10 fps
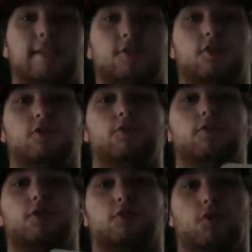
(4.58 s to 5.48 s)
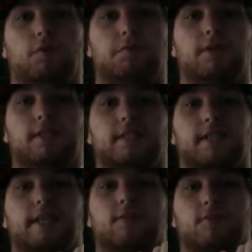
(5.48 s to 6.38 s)
ASUS Chromebook
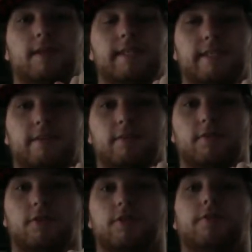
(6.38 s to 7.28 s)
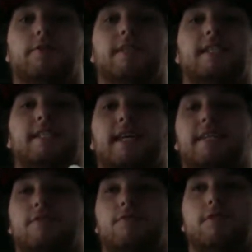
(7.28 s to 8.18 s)
C302. This is
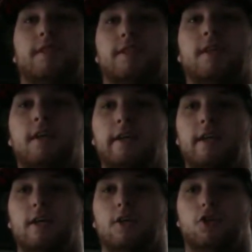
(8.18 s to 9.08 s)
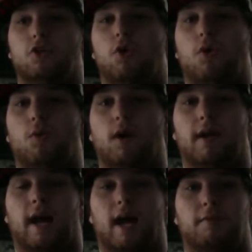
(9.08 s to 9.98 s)
ASUS's 2-in-1
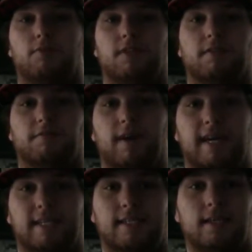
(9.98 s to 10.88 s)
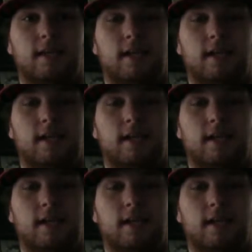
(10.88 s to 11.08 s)
hybrid device.